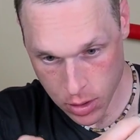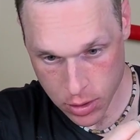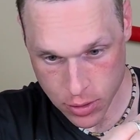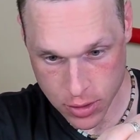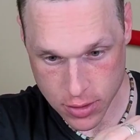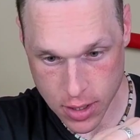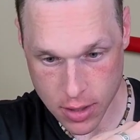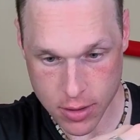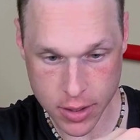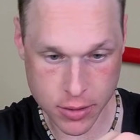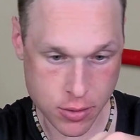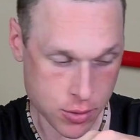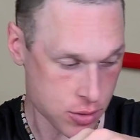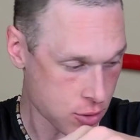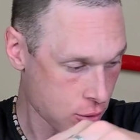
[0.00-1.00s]
Just that, like
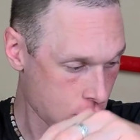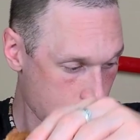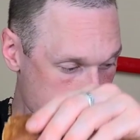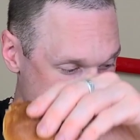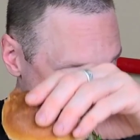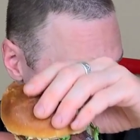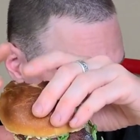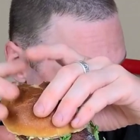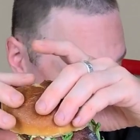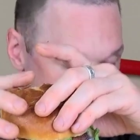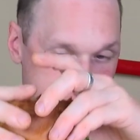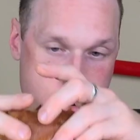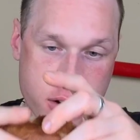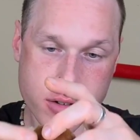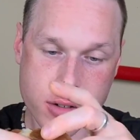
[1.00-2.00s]
those crumbs,
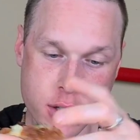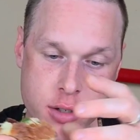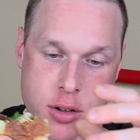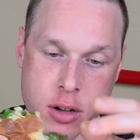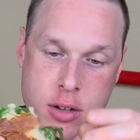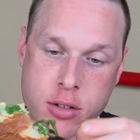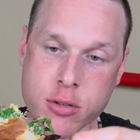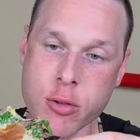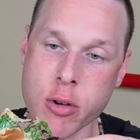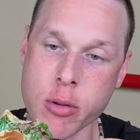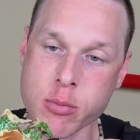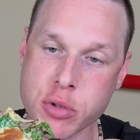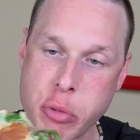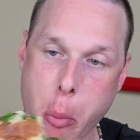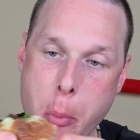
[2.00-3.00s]
that dusty dust
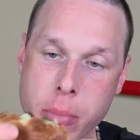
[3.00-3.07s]
crumbs.